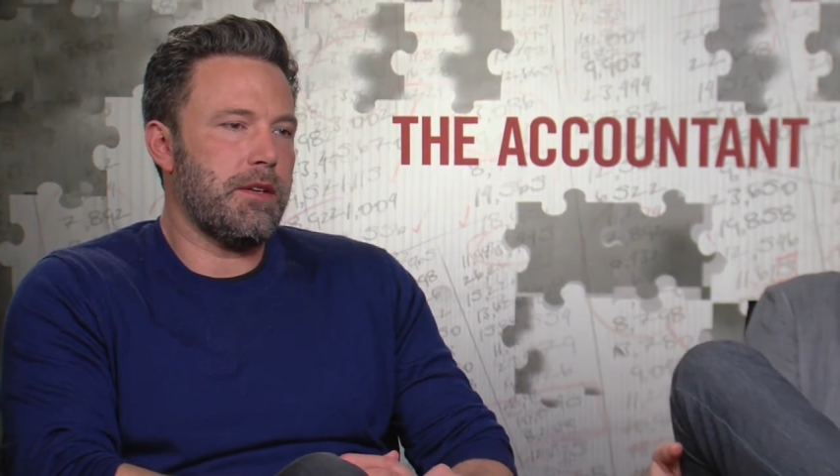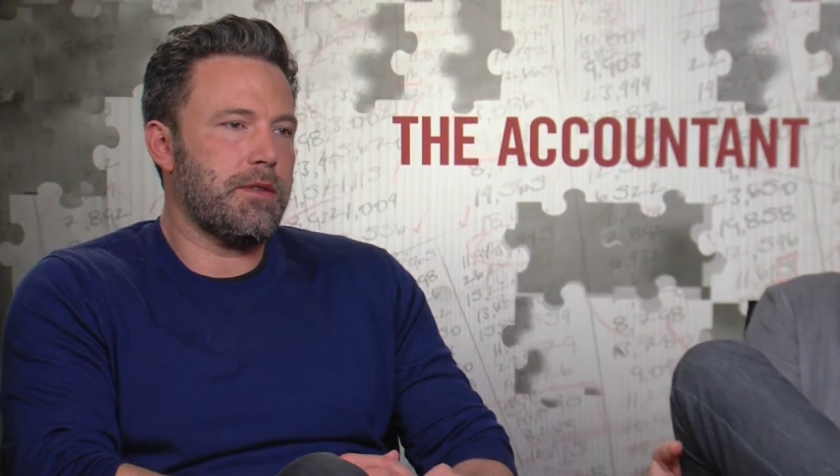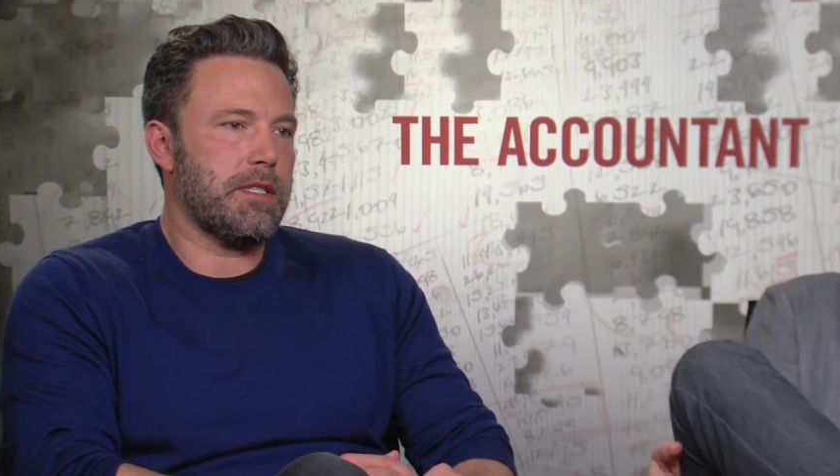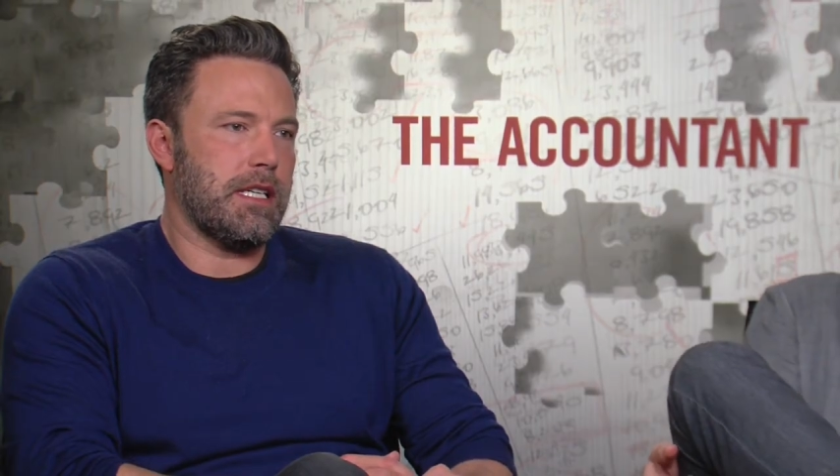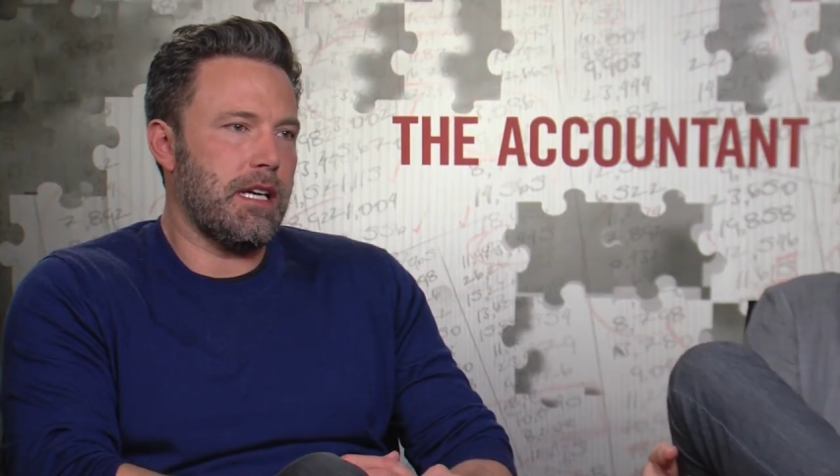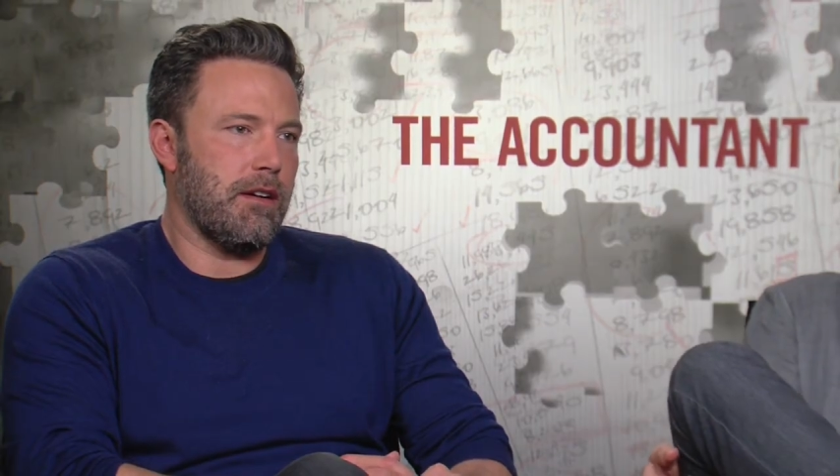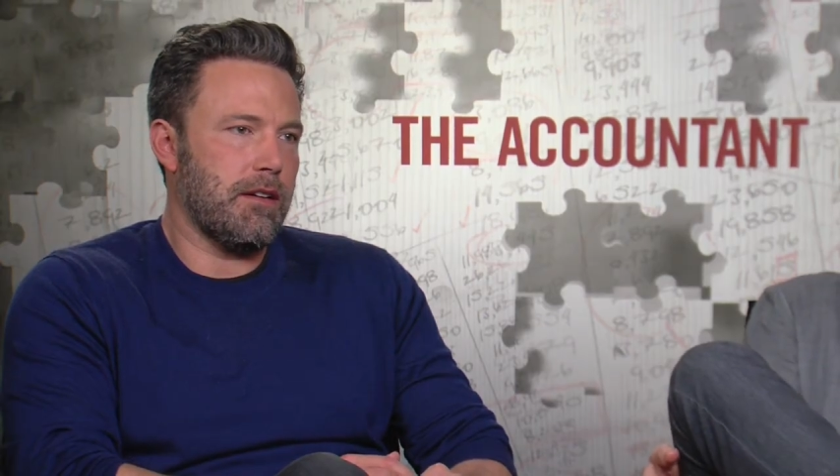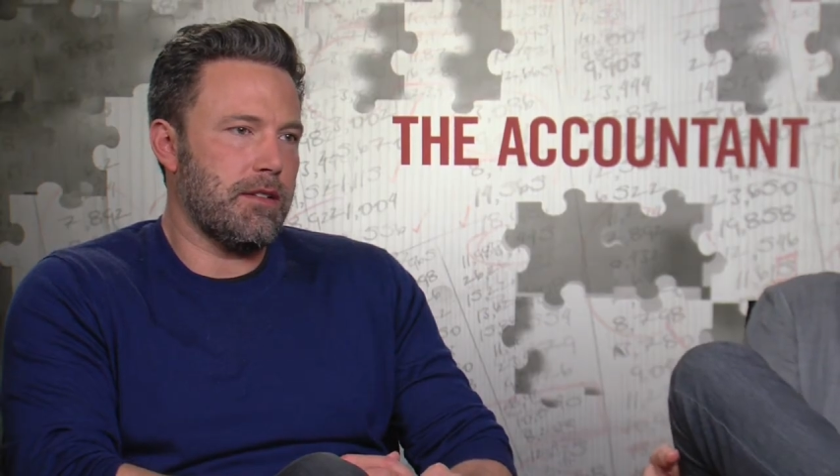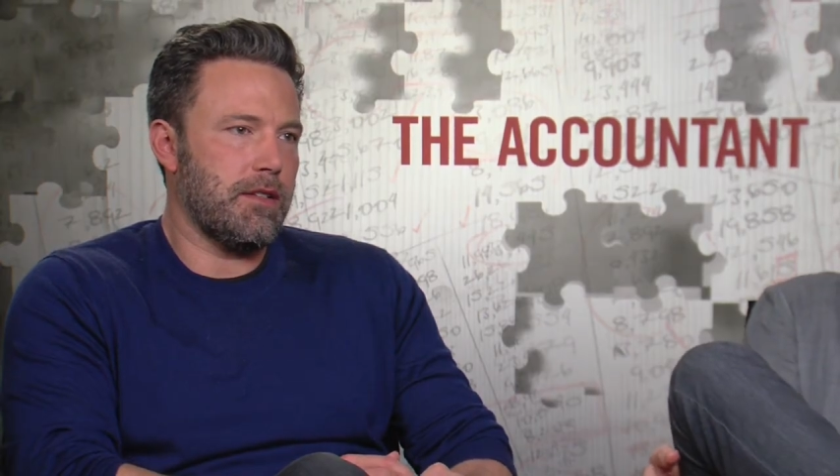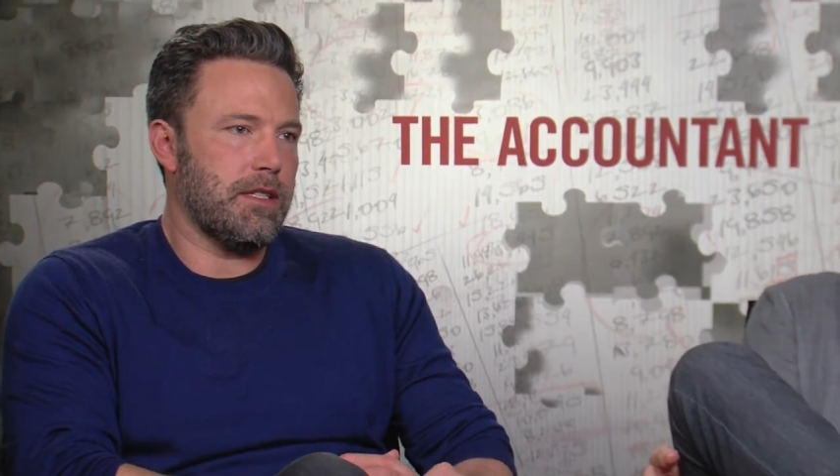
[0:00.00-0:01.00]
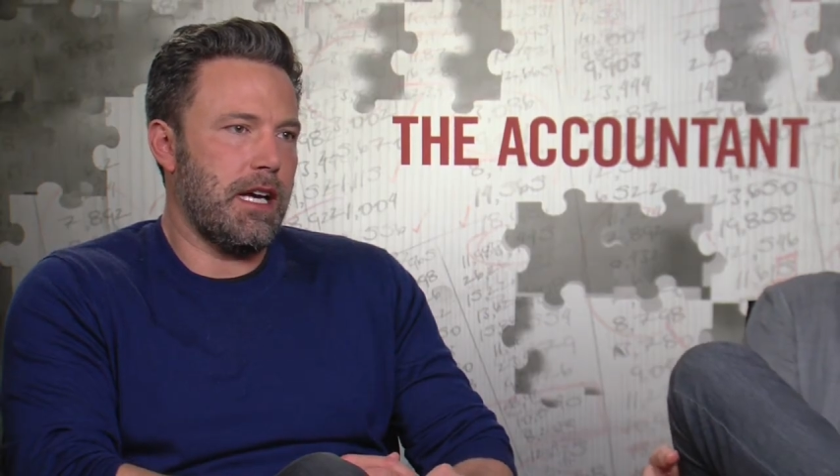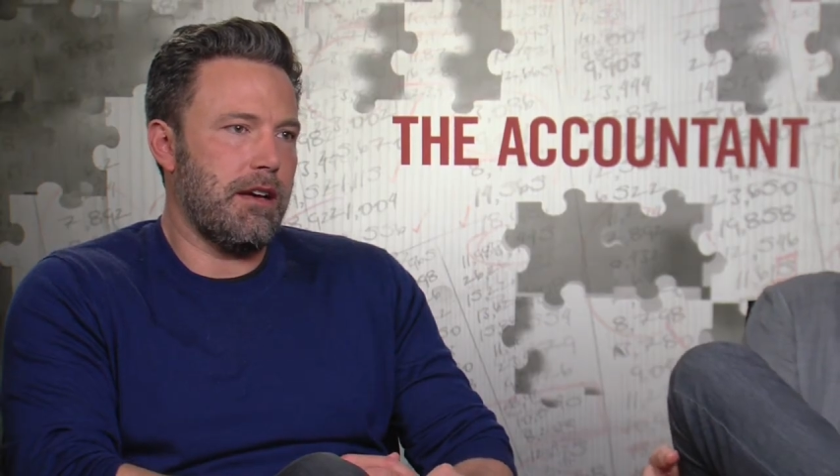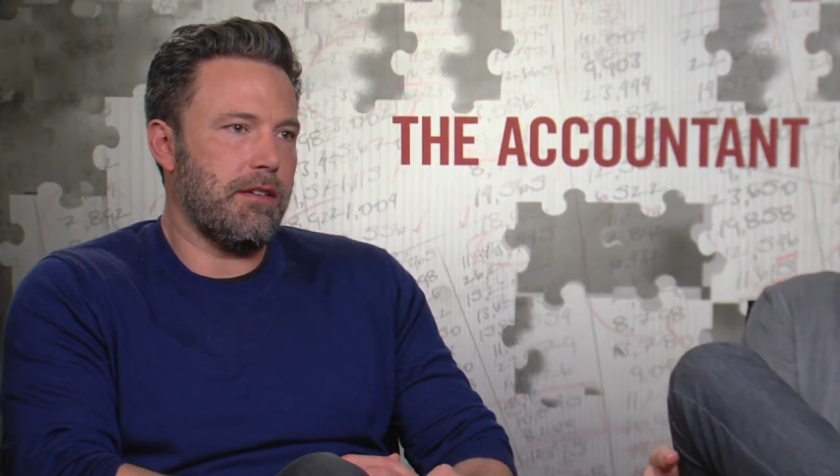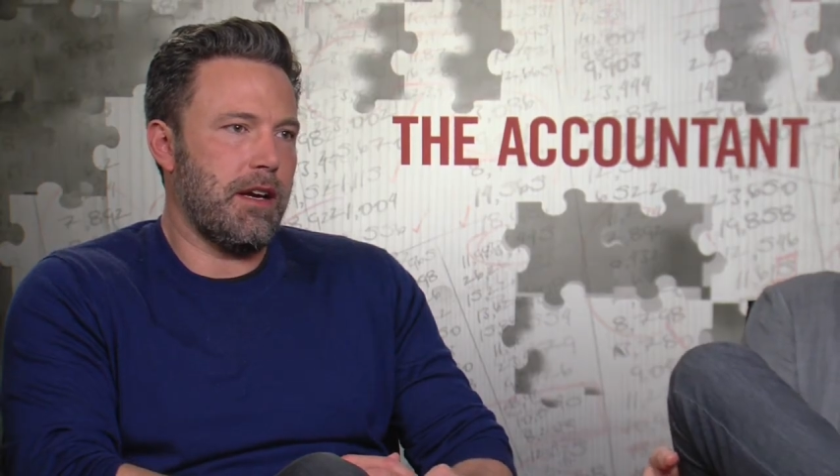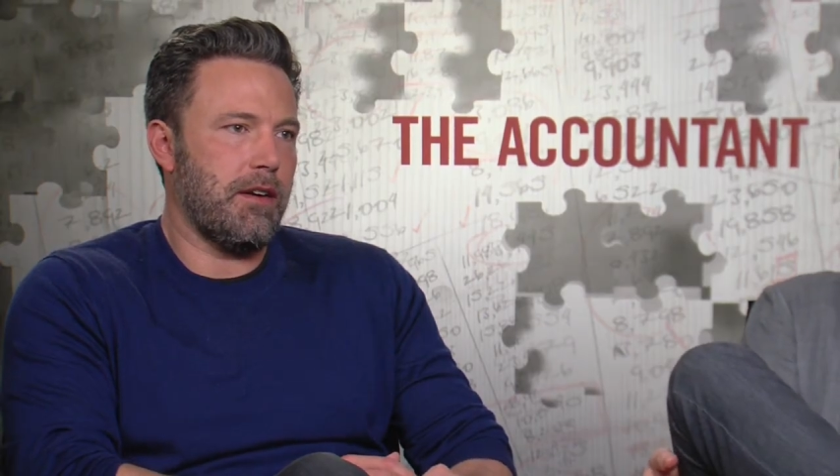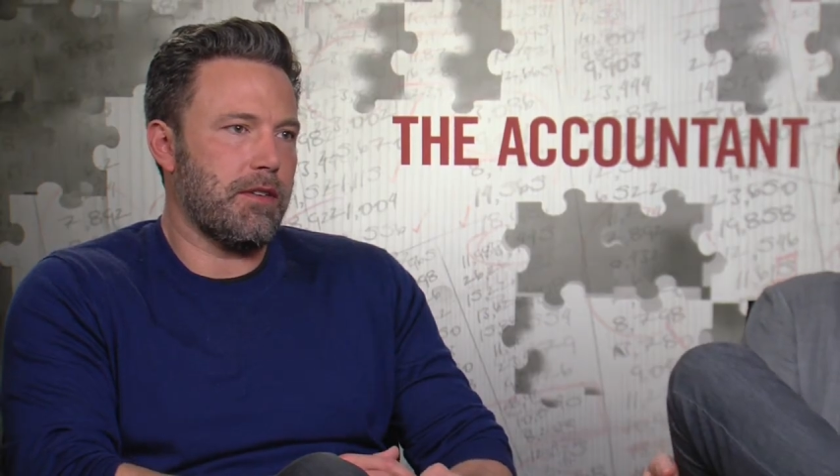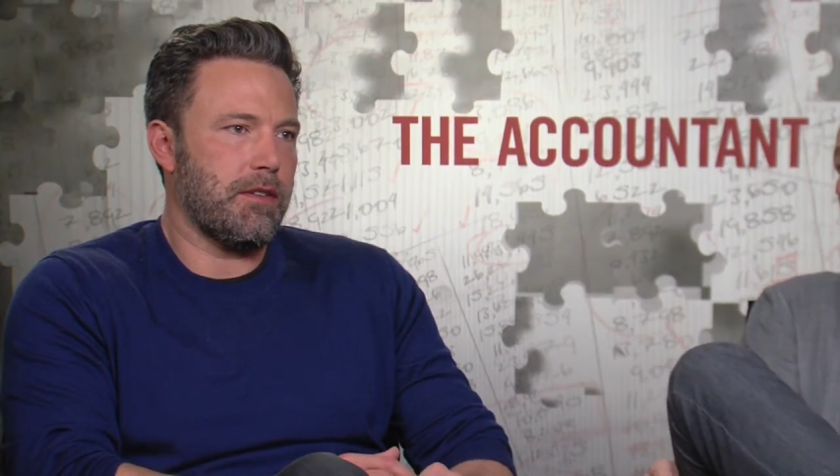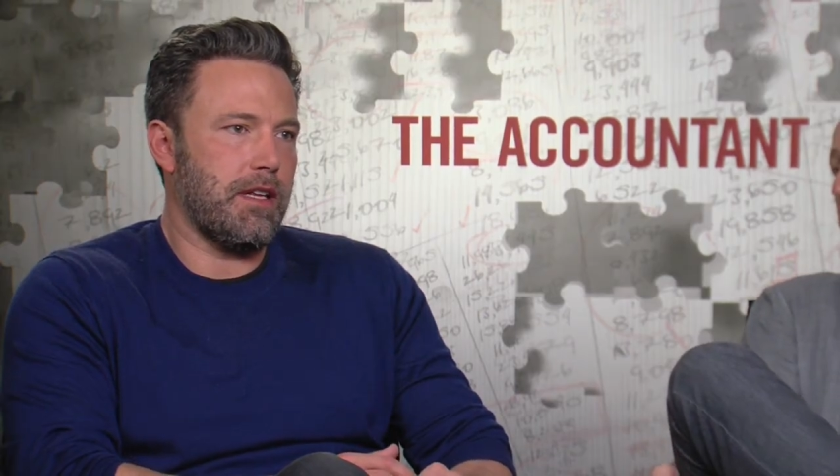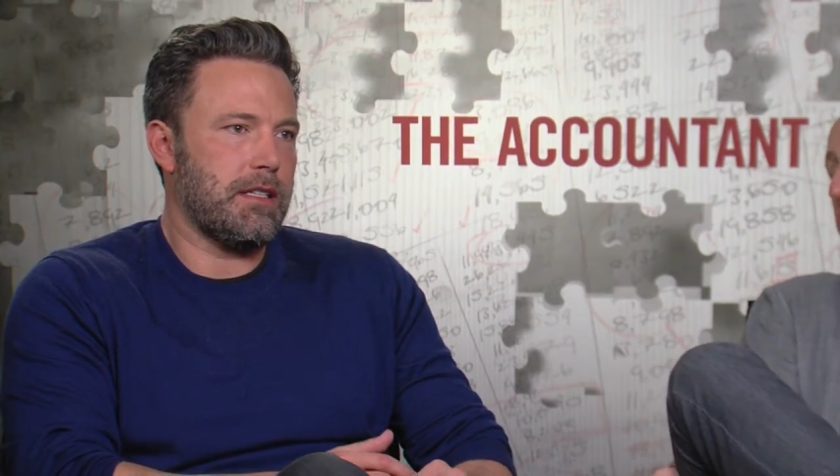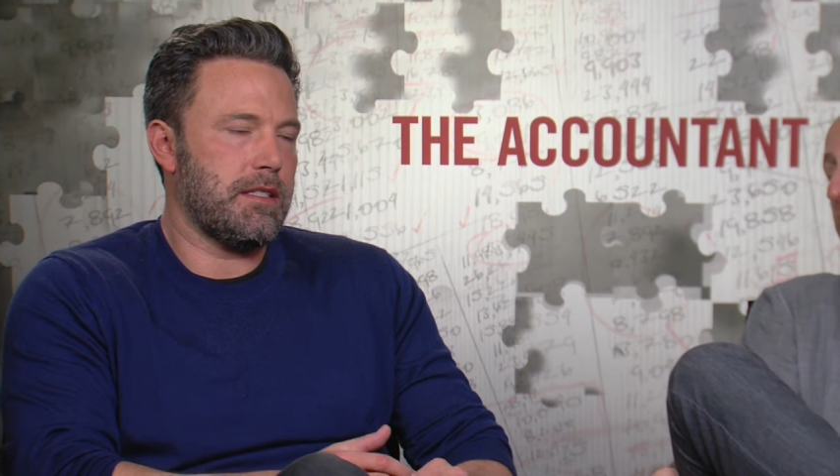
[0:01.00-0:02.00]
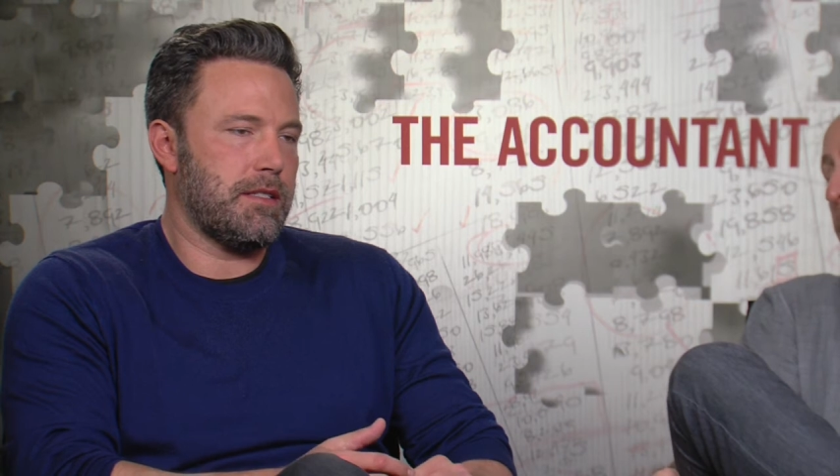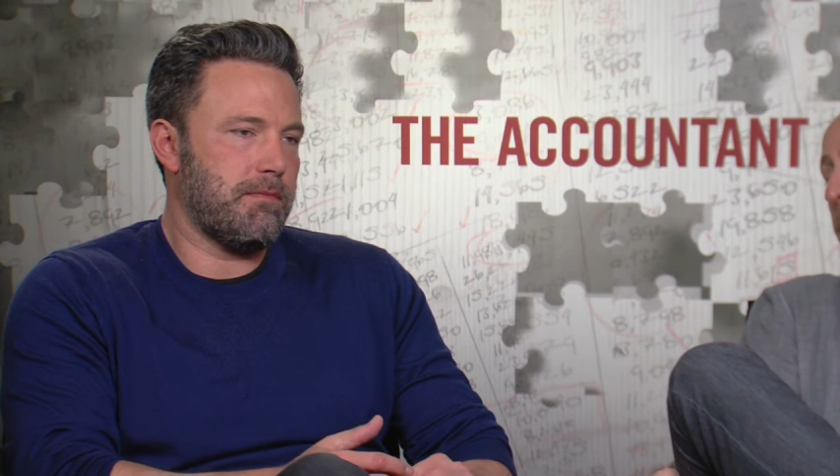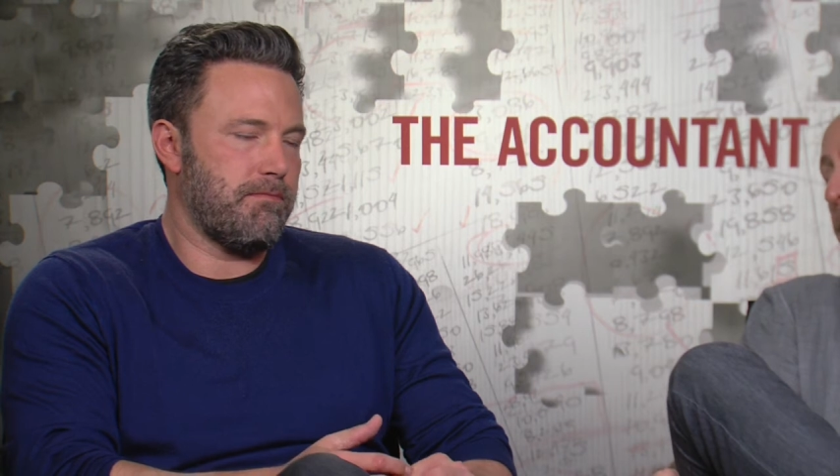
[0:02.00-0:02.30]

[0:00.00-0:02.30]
interesting character to have a character that's